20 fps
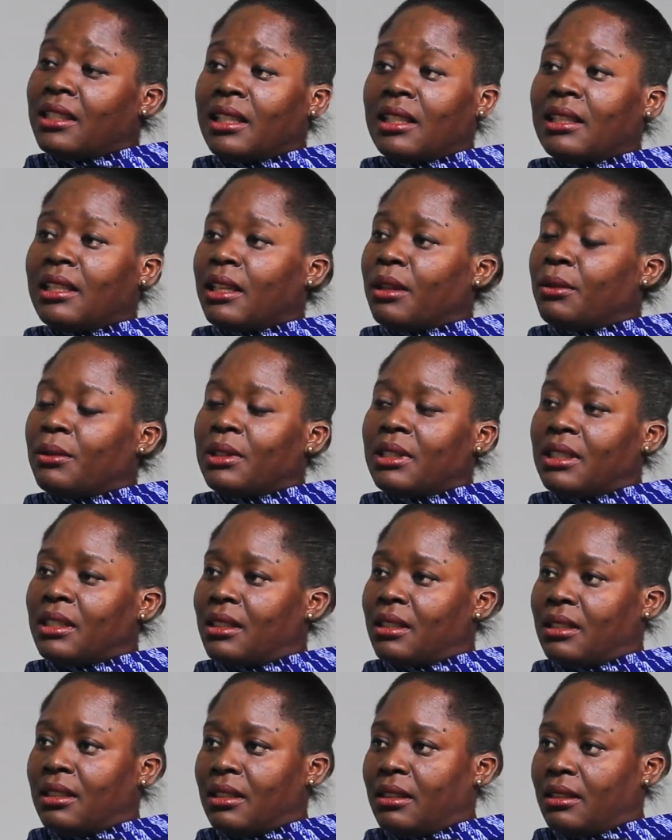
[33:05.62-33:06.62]
take their own
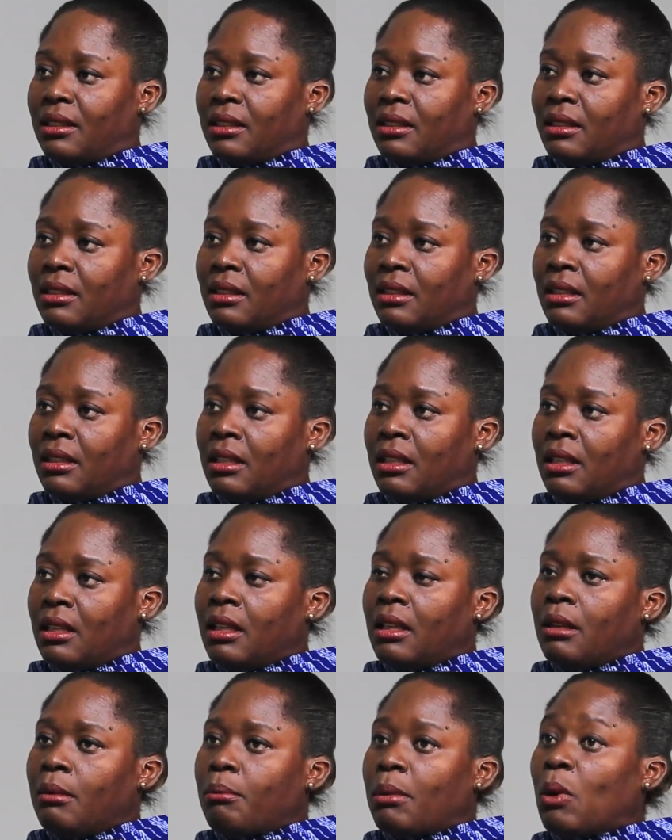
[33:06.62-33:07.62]
decisions.
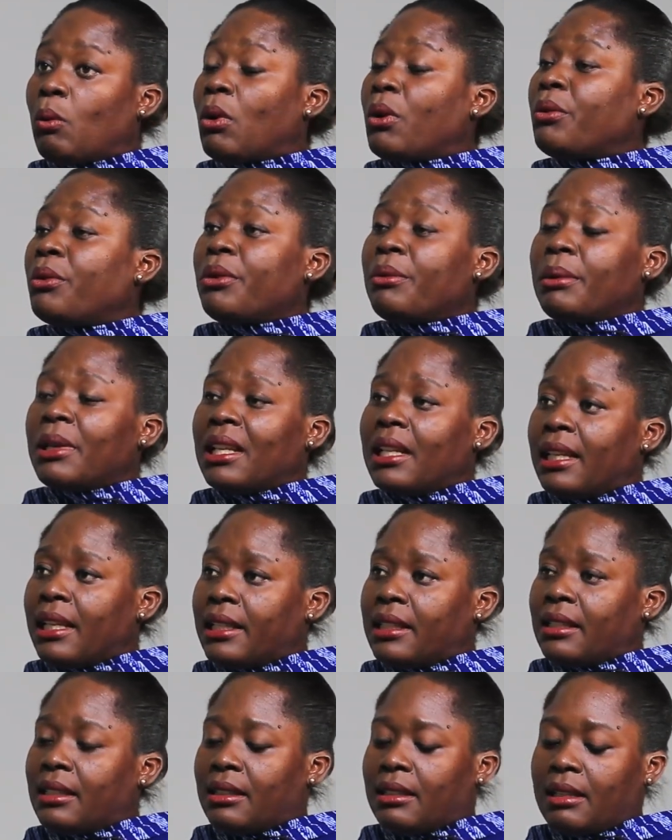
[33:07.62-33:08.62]
But what we
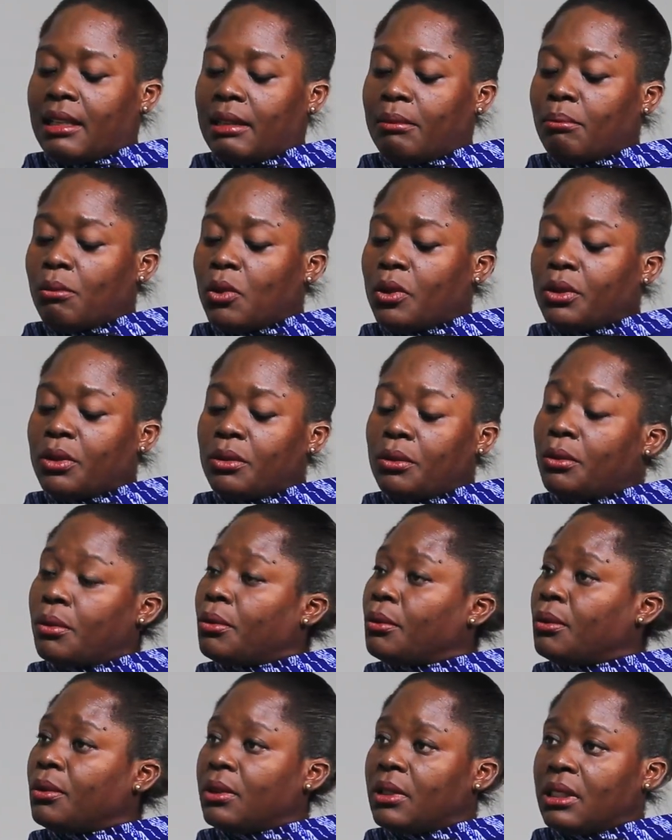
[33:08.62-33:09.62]
realize is that most
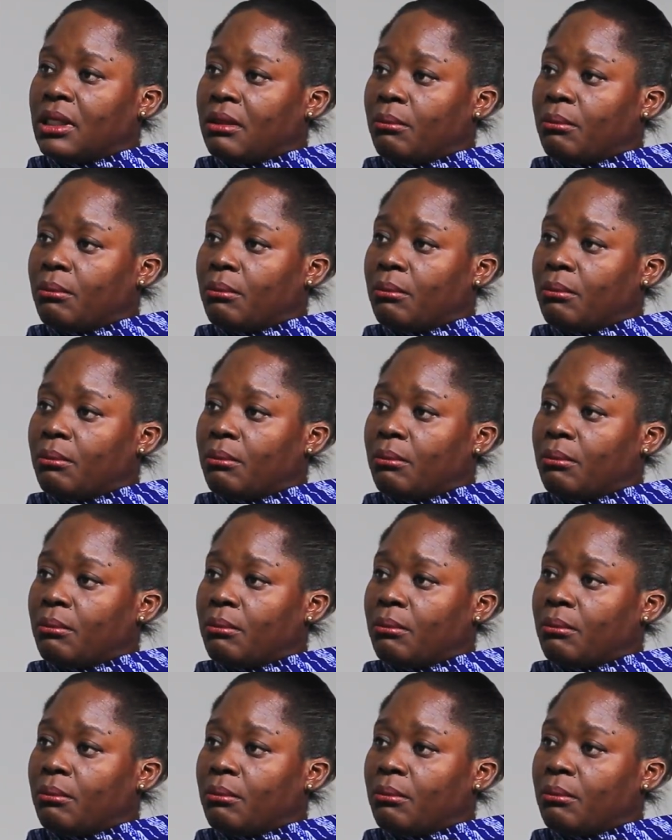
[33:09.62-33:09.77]
schools,